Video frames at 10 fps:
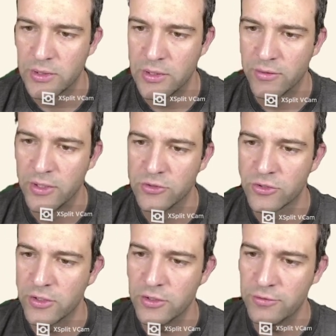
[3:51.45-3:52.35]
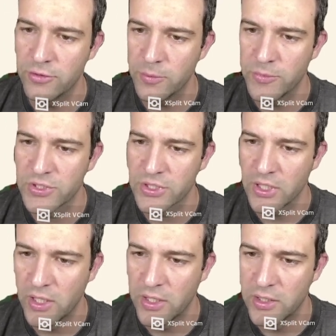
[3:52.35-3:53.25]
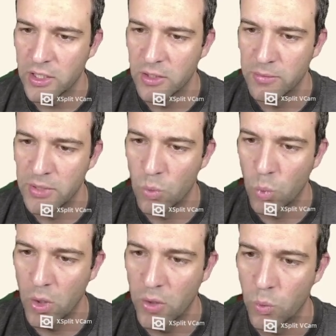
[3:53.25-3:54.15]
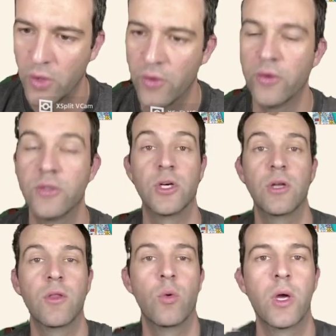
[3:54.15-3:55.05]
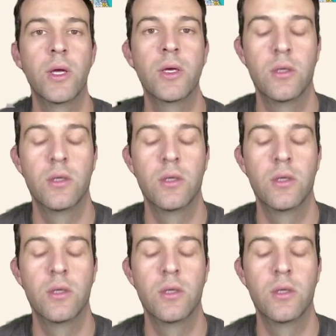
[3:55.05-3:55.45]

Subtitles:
If they start to fill up the sky, it can mean wet weather is on the way.